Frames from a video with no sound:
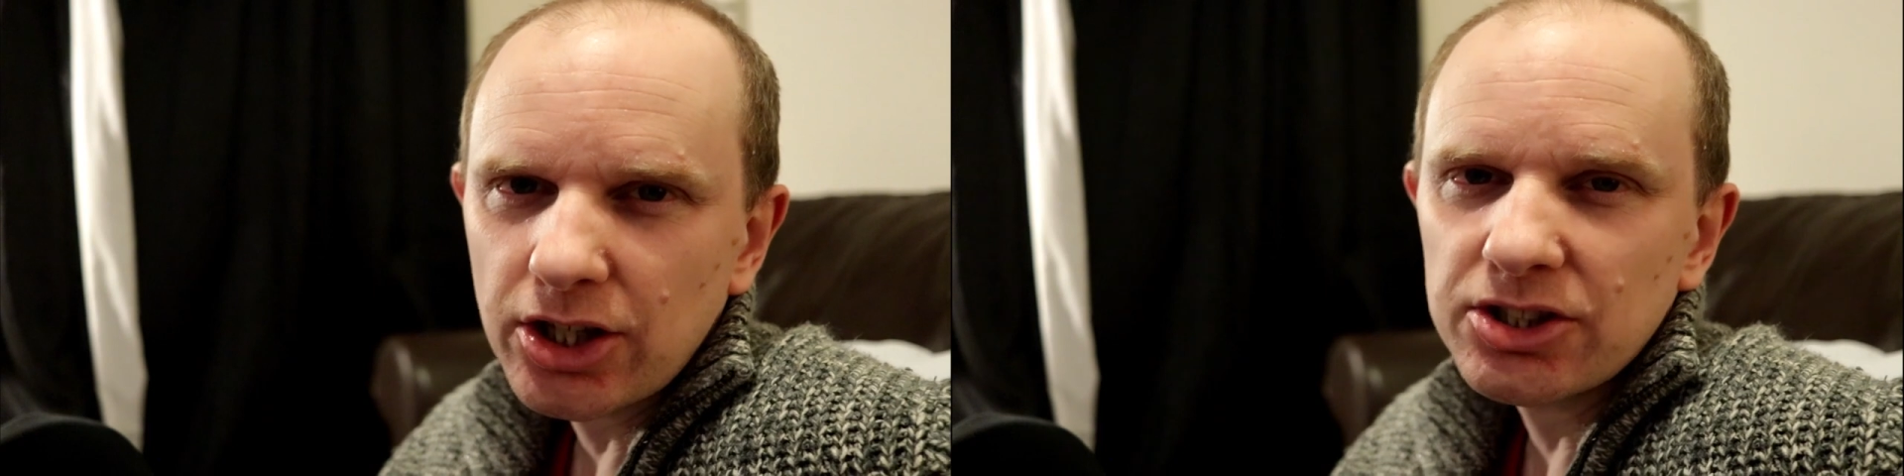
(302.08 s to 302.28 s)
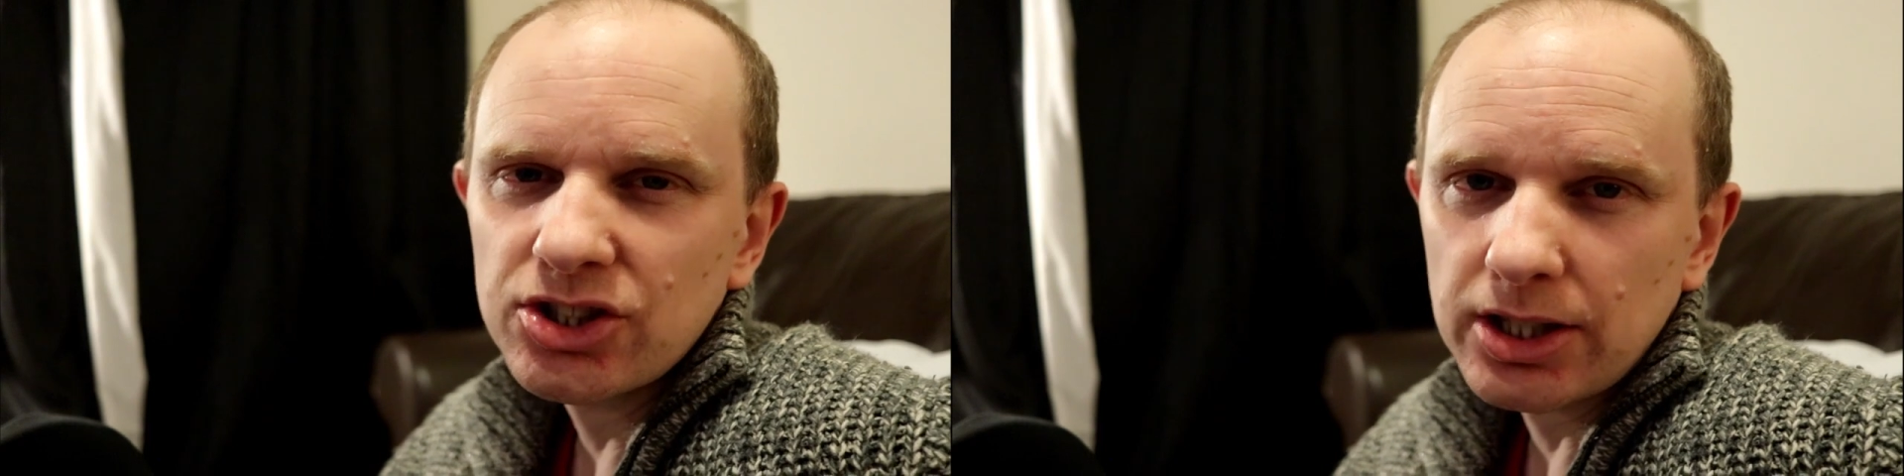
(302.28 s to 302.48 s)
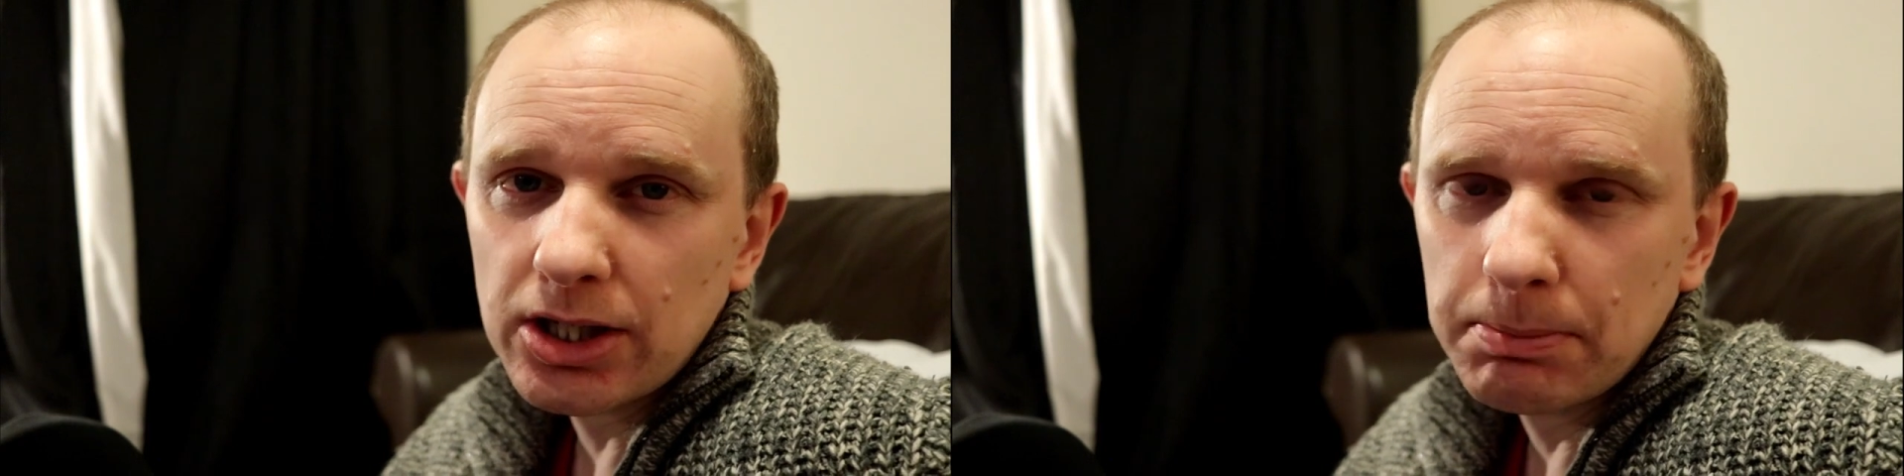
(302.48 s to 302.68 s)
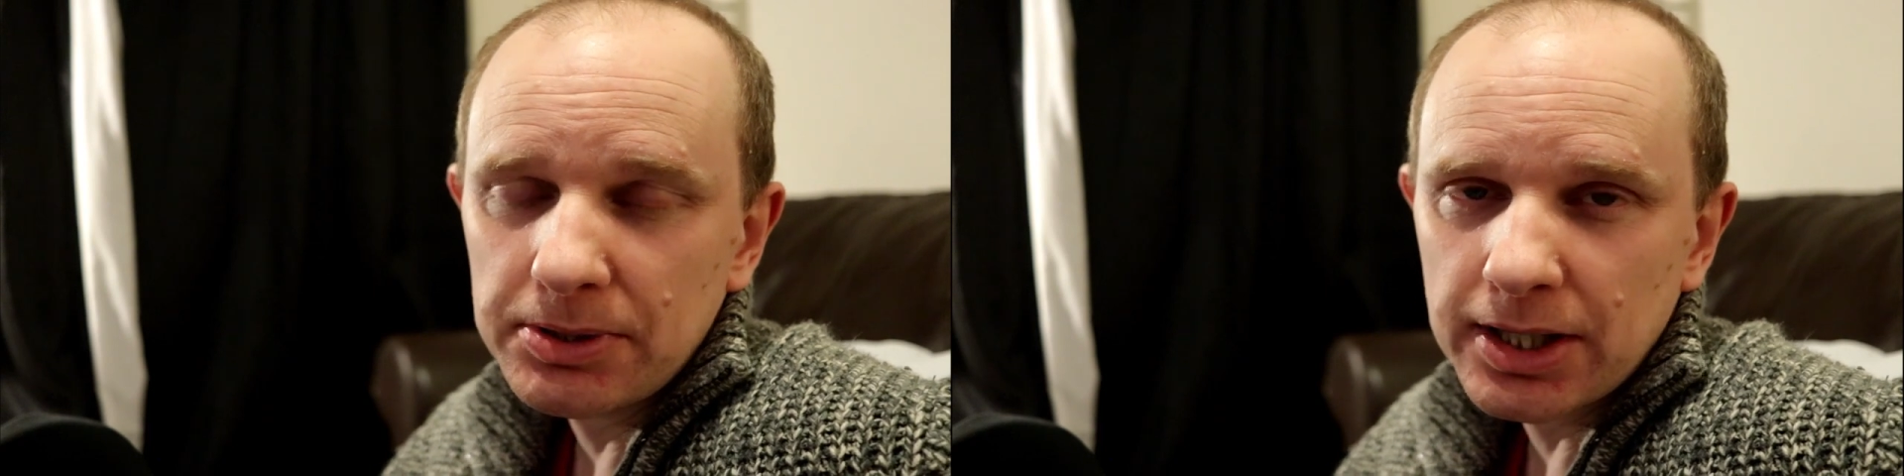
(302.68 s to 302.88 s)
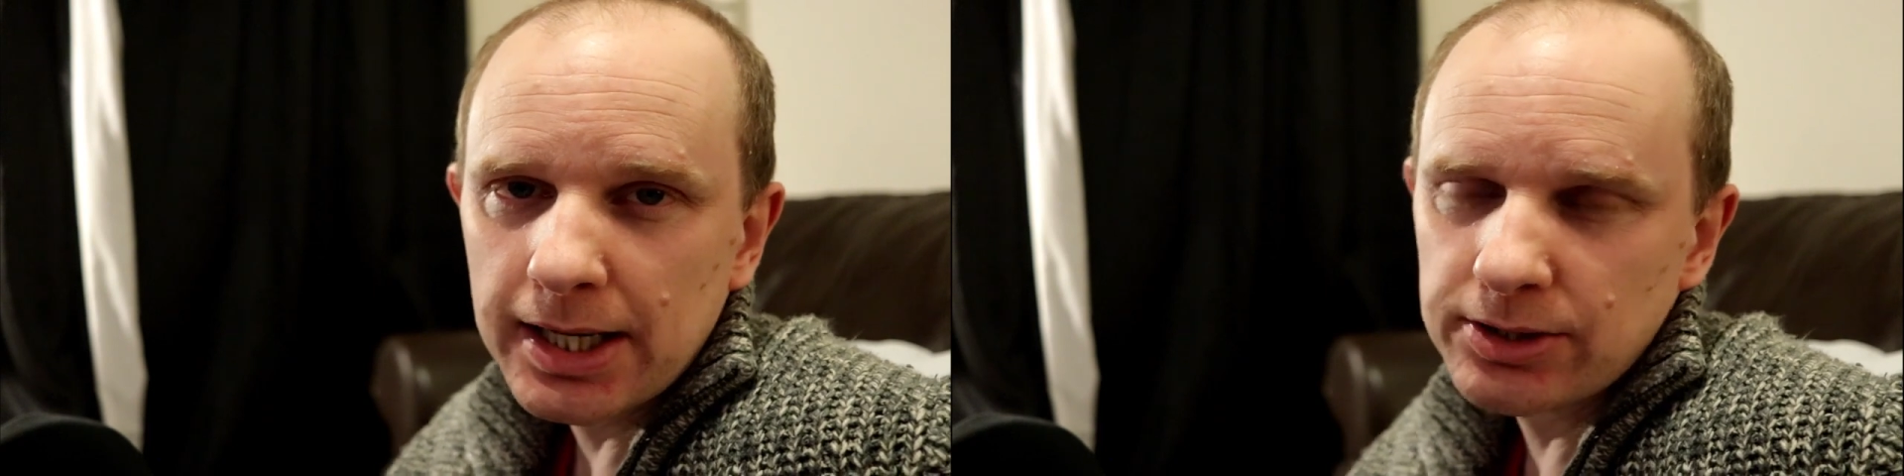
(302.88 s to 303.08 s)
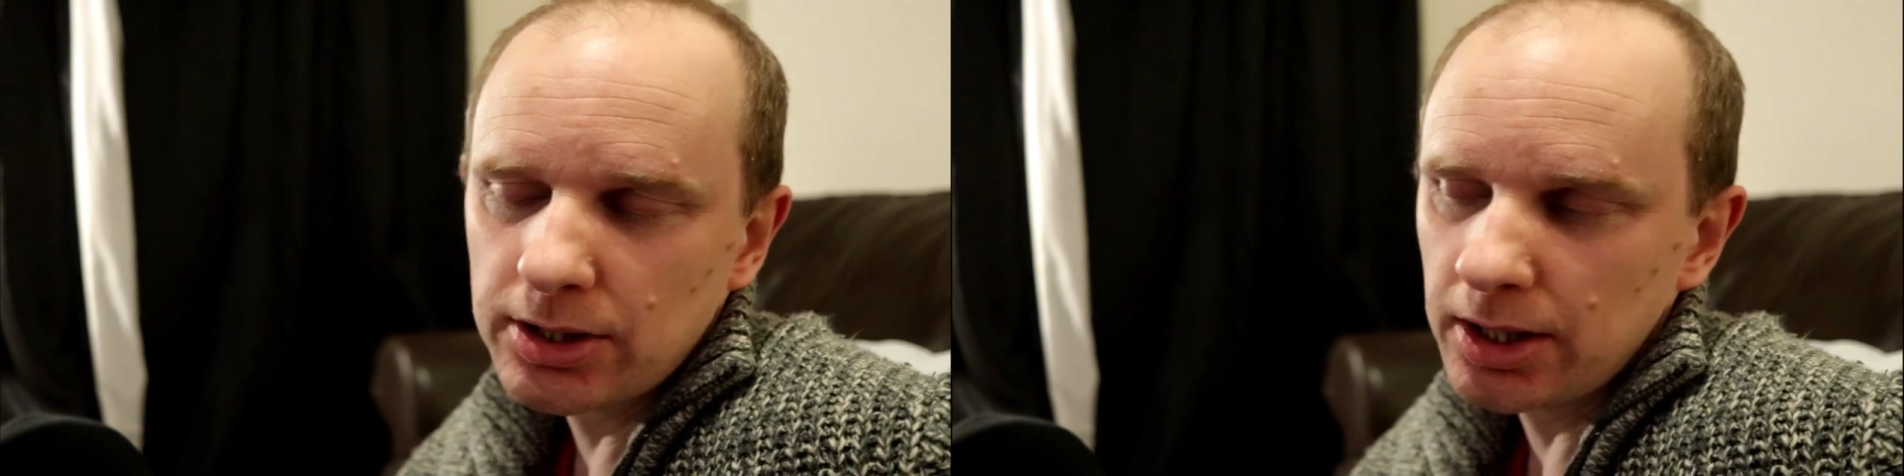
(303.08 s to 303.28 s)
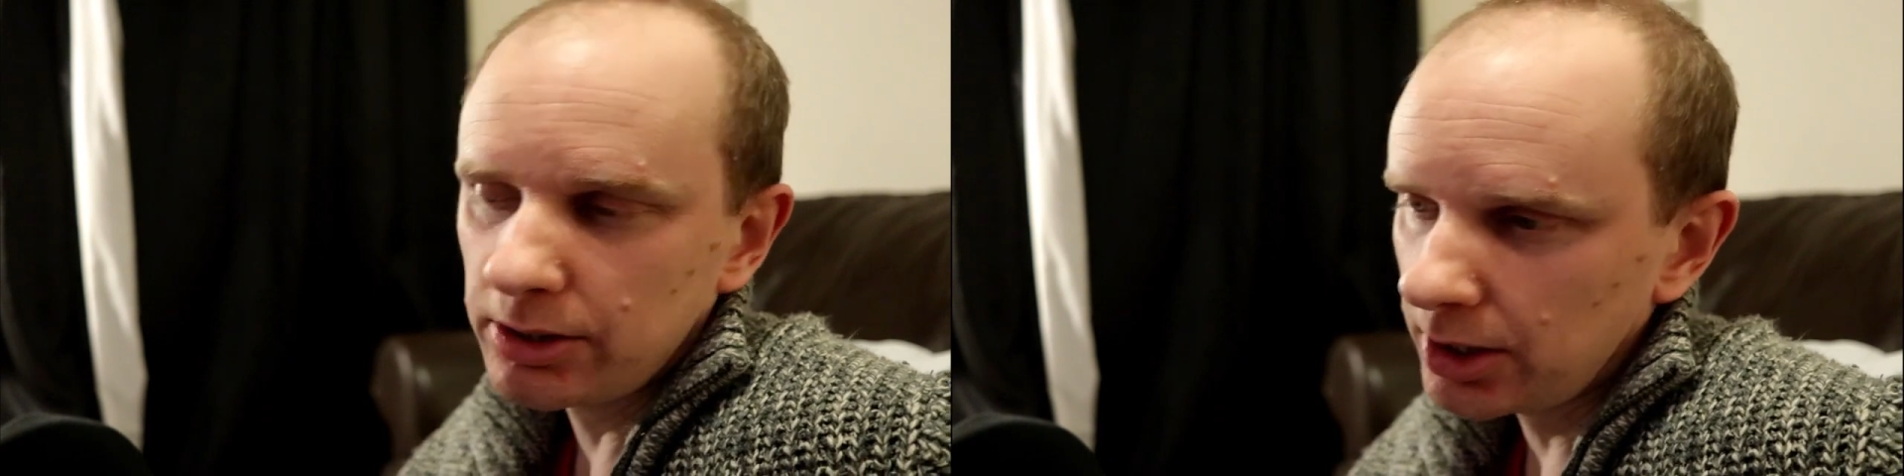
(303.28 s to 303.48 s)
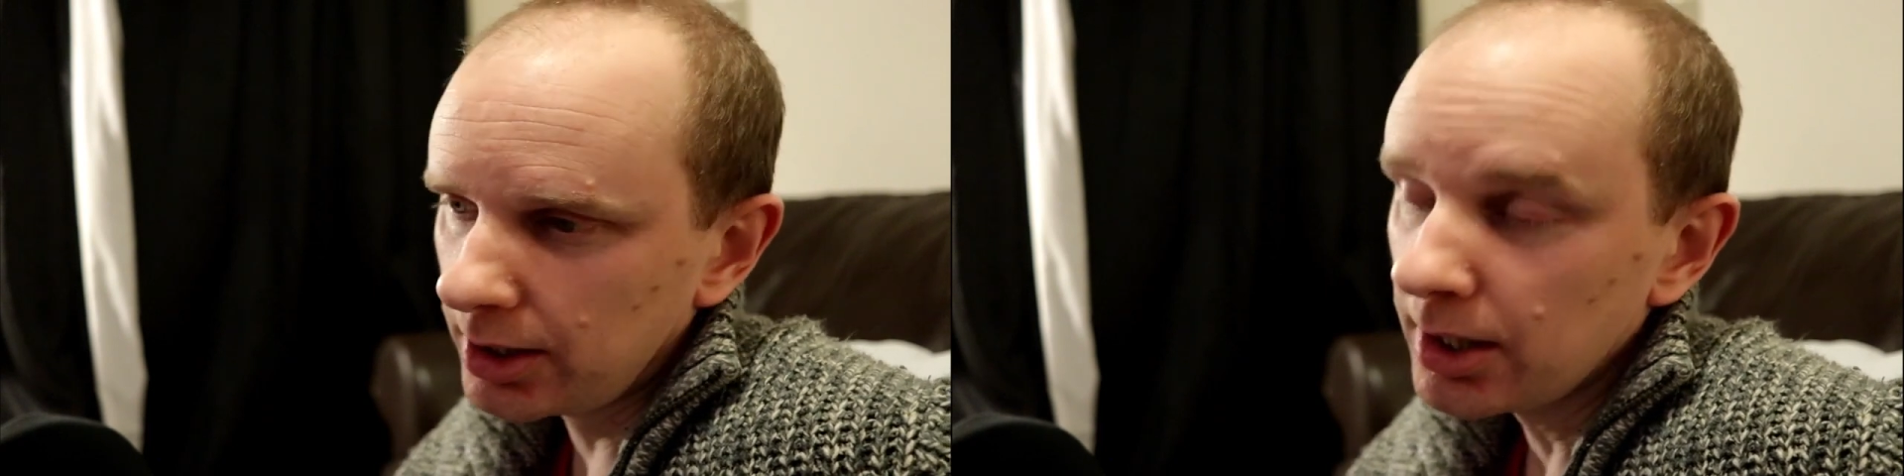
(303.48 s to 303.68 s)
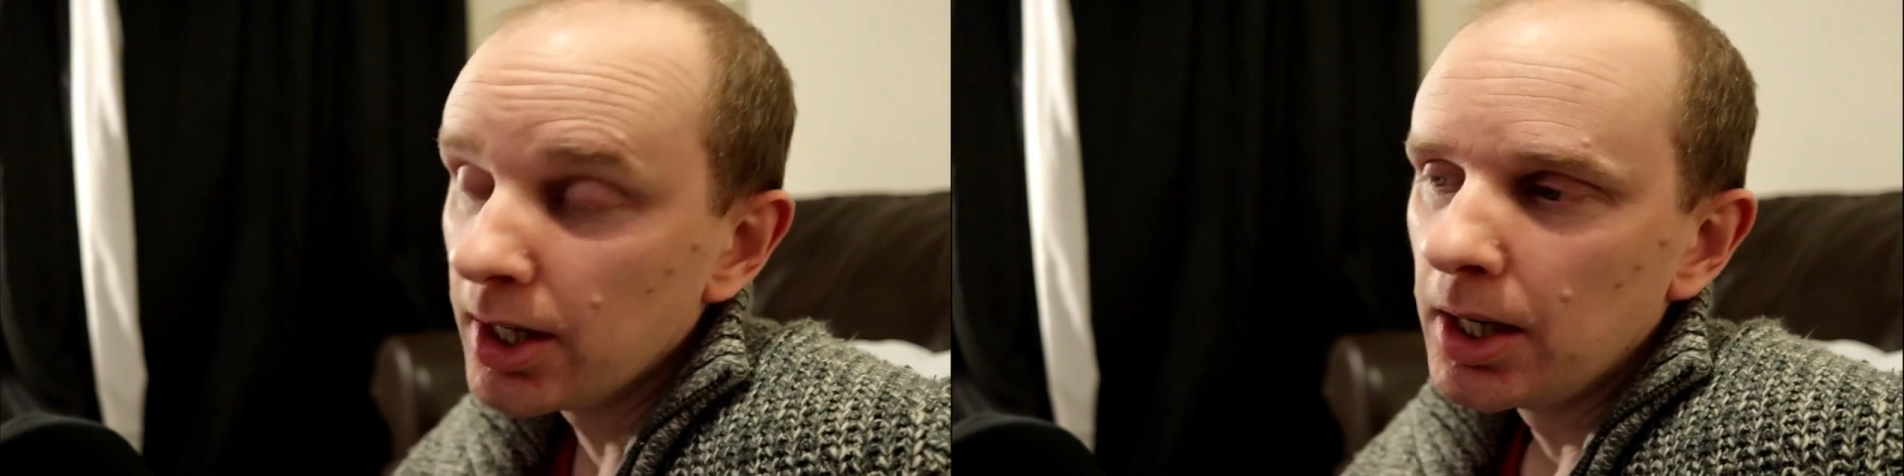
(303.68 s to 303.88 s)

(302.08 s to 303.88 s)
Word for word: got a stick up his ass kind of thing.